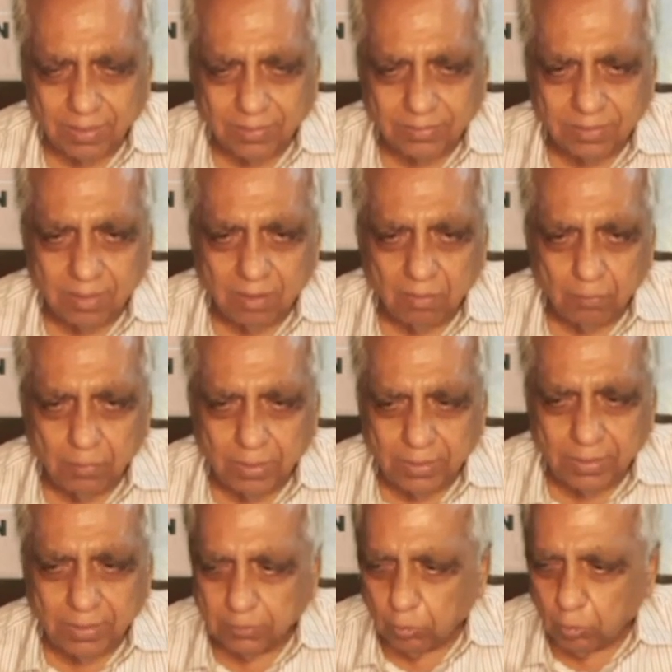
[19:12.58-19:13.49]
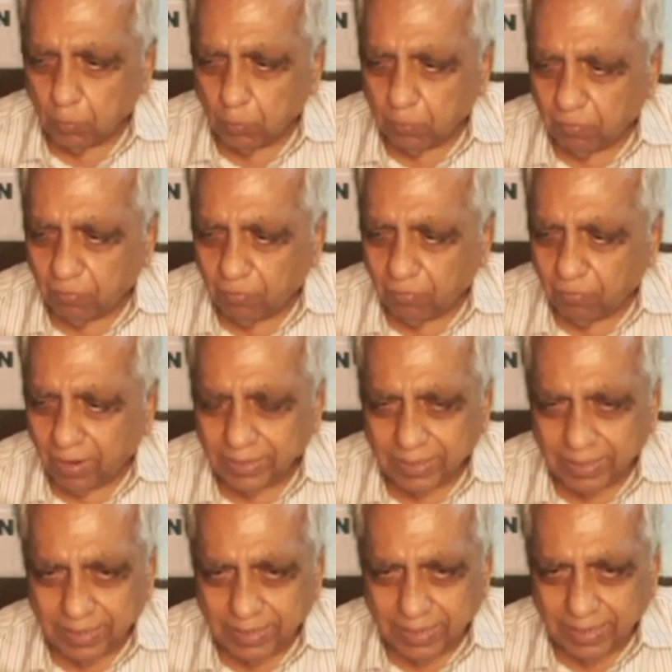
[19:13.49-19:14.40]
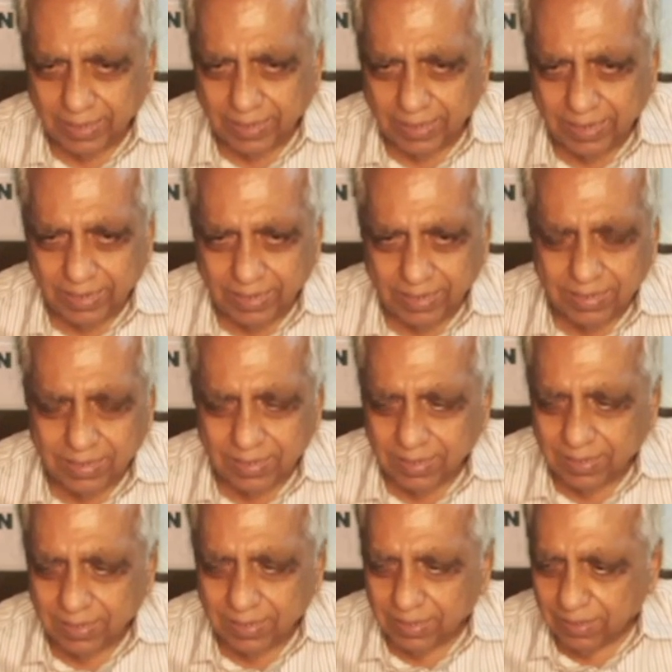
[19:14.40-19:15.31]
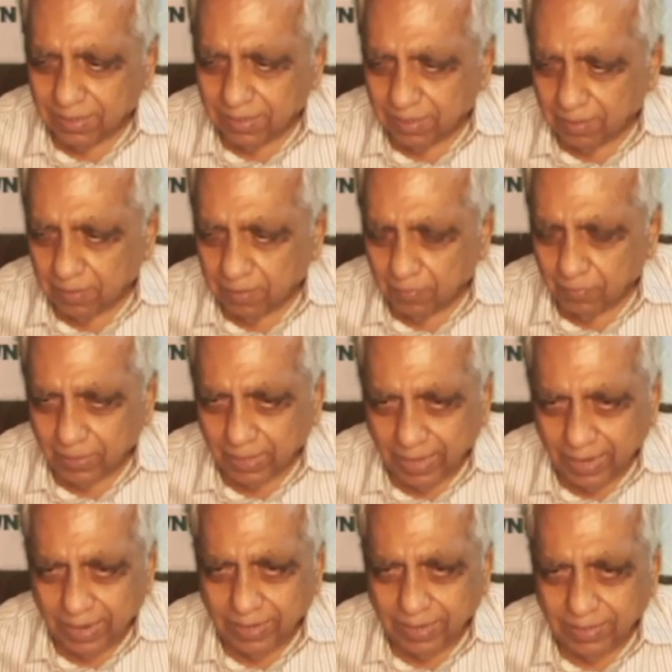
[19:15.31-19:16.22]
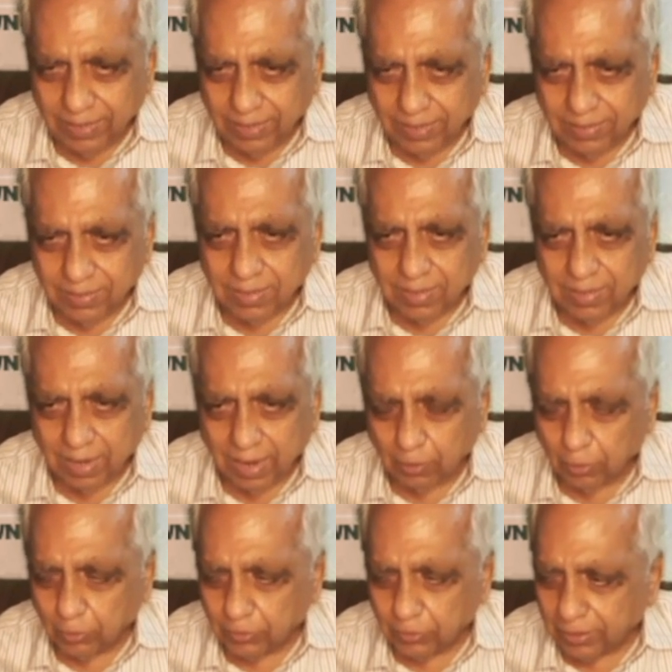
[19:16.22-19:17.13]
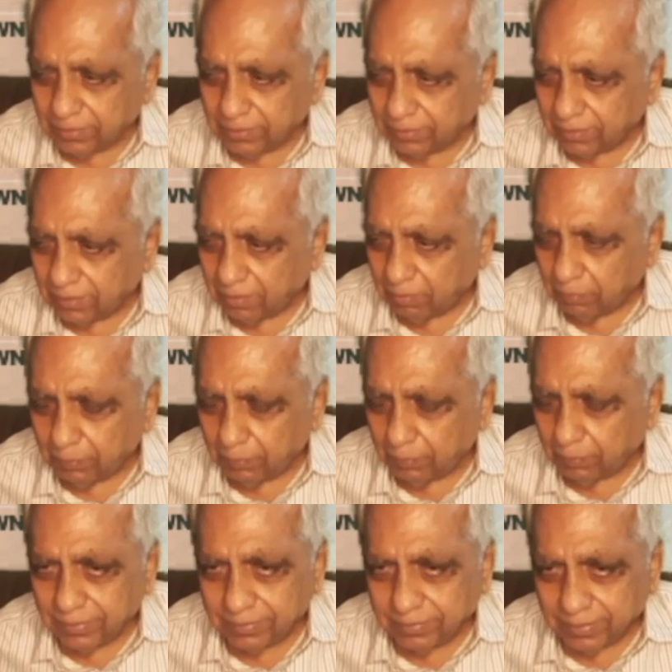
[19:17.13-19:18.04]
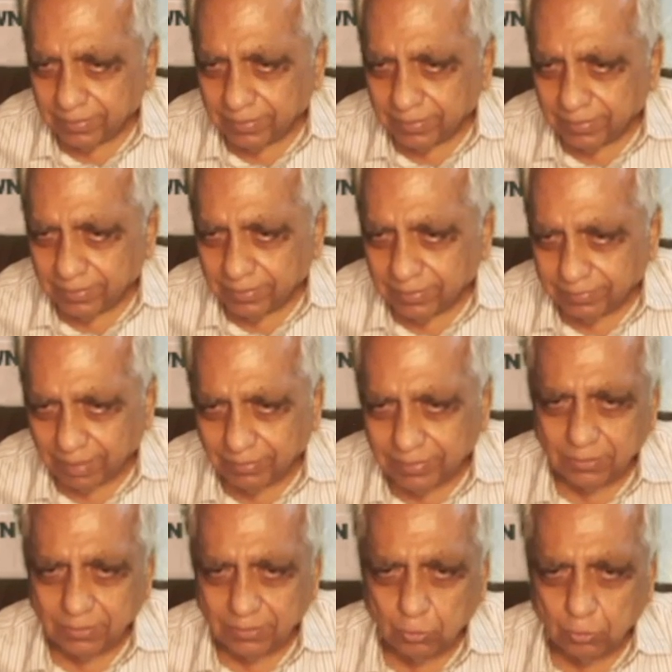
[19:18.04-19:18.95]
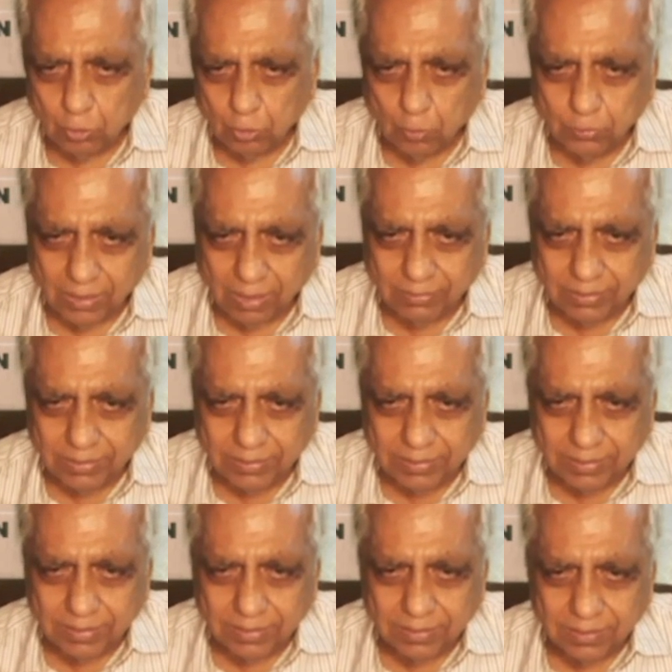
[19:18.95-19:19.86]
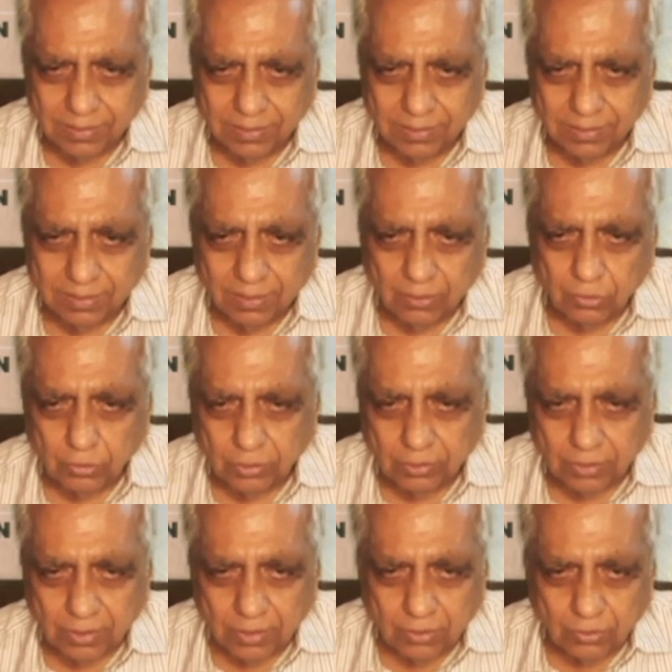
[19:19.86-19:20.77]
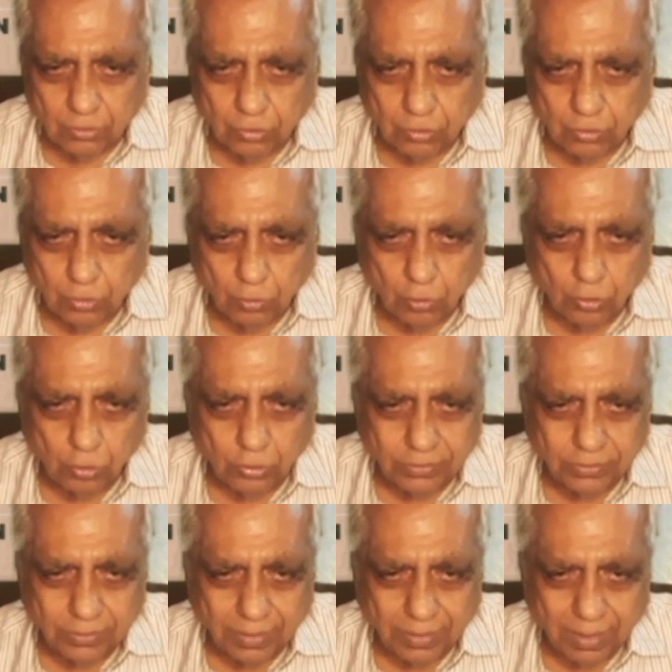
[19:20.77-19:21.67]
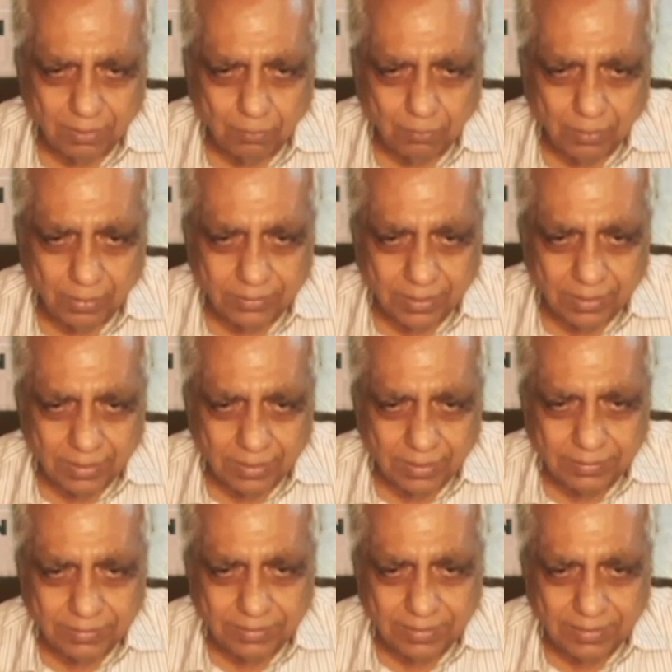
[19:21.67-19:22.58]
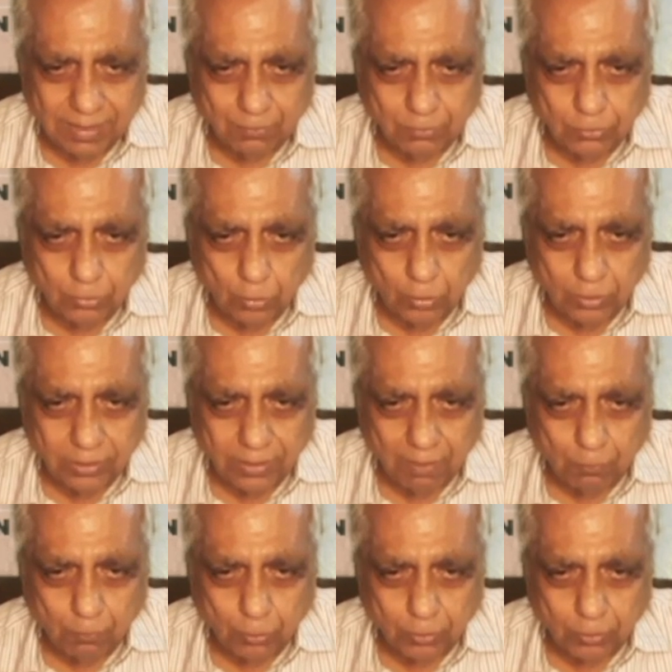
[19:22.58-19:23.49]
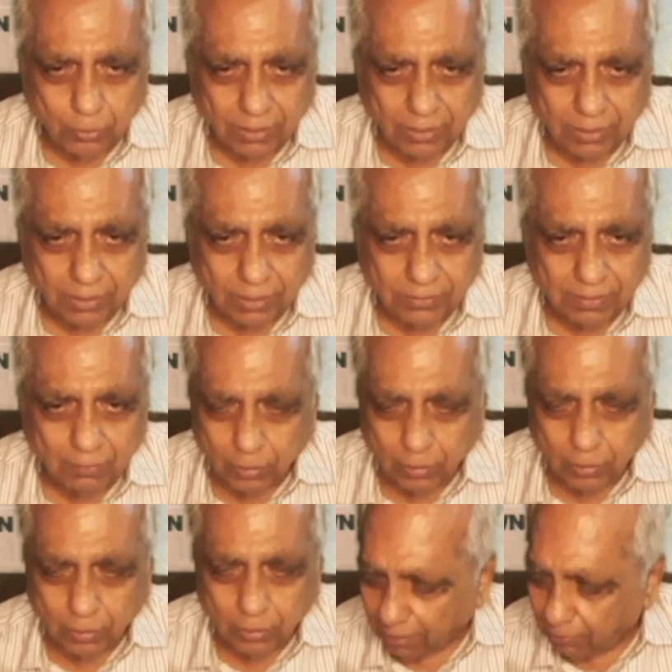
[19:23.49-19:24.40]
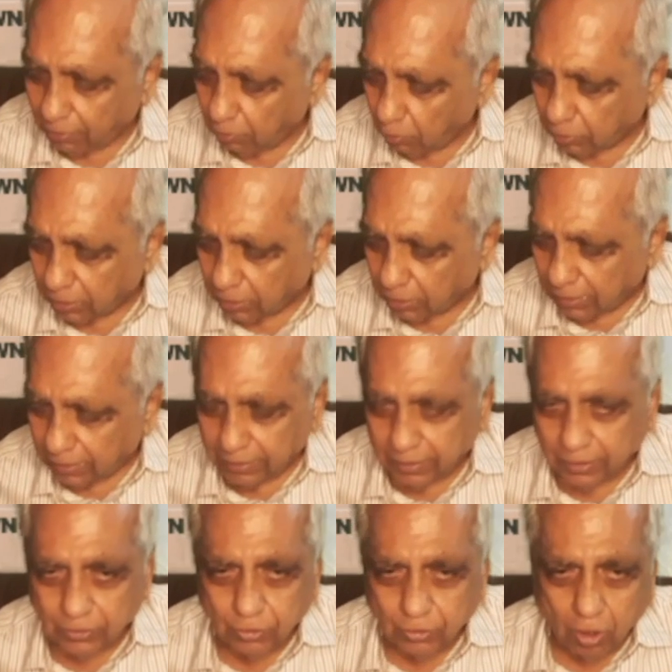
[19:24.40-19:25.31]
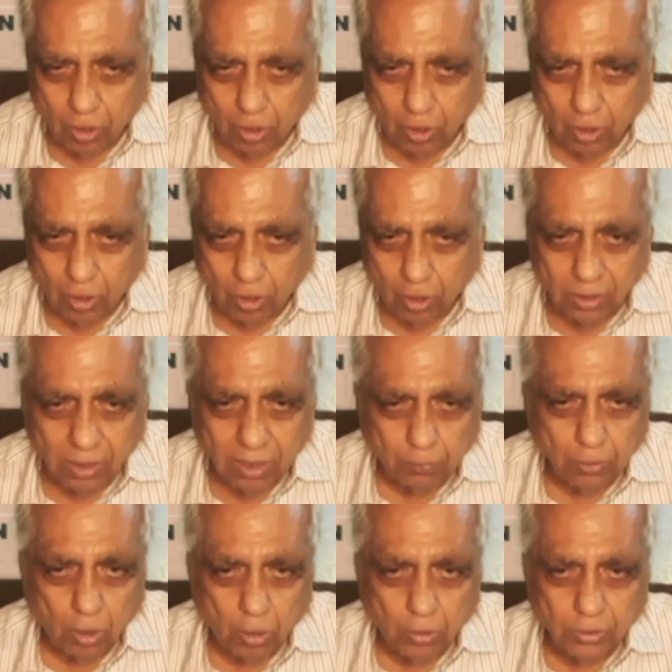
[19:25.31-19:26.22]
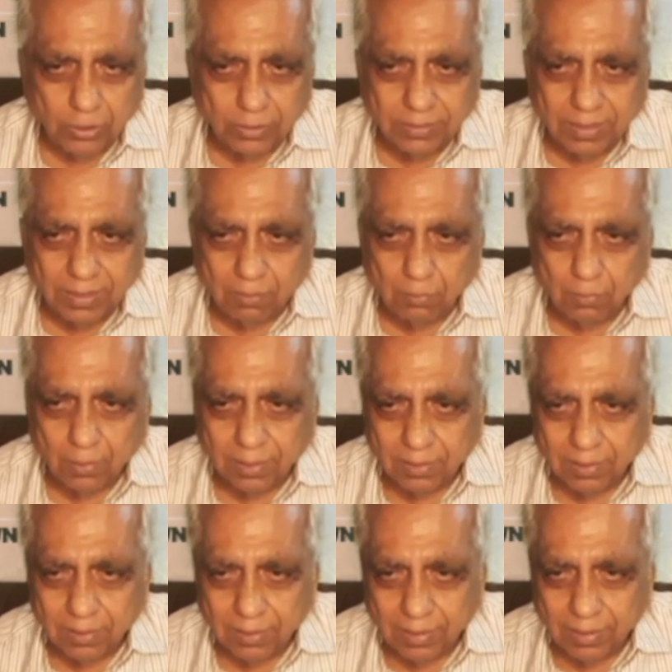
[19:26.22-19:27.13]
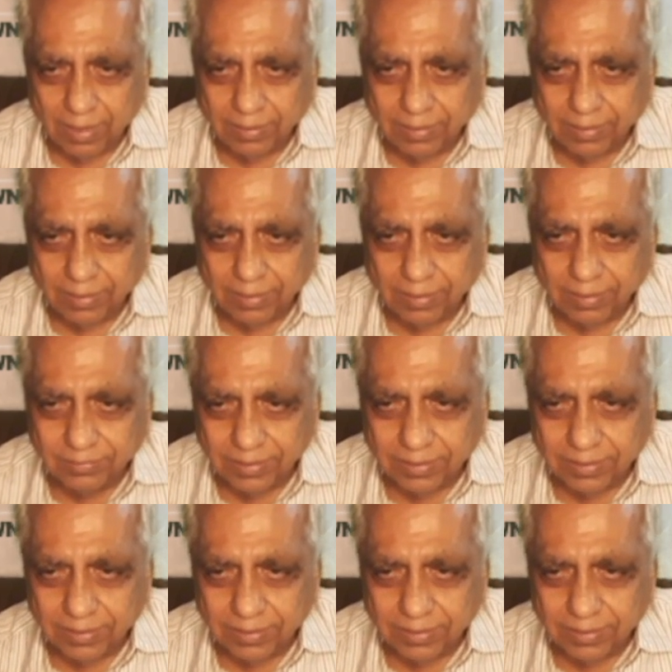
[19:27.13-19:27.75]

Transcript: means group 1A and halogens means 17th group 17. So you know these elements, lithium, sodium, potassium. You can have a look in your periodic table and see.